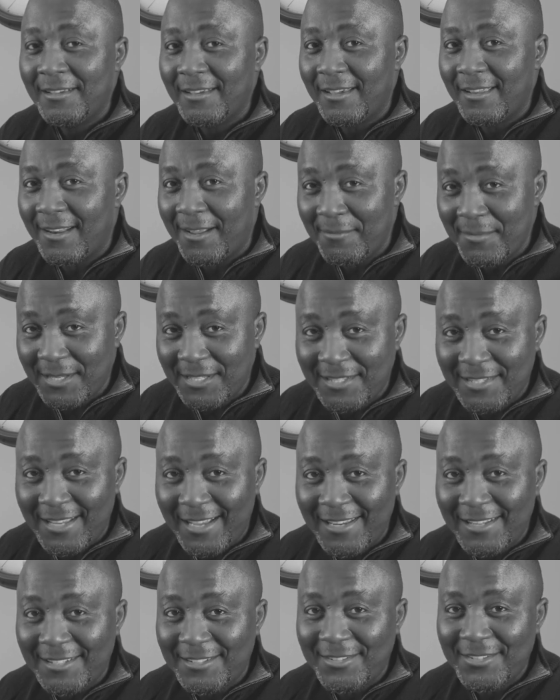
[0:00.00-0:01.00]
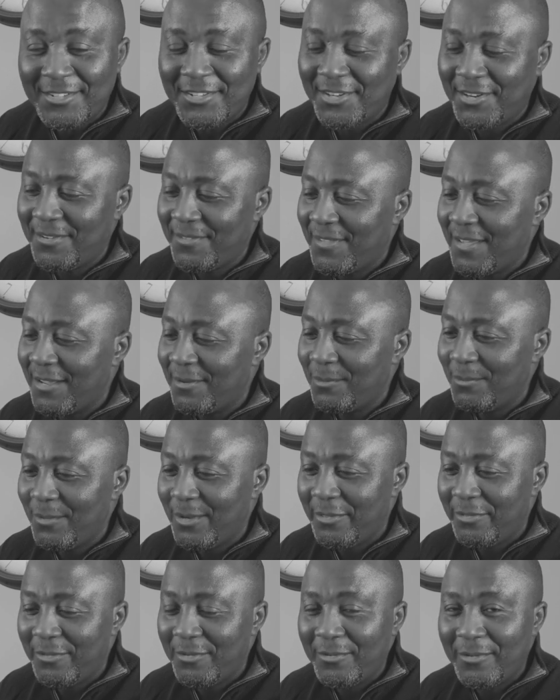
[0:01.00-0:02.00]
And I'm excited to share that
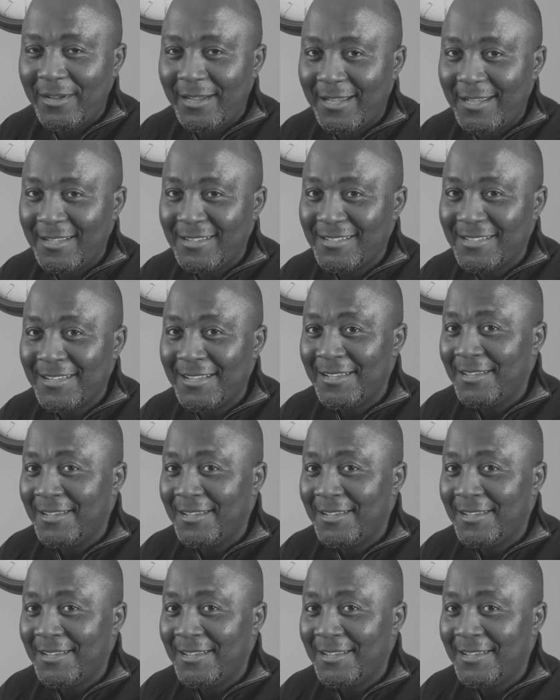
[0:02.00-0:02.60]
with you guys.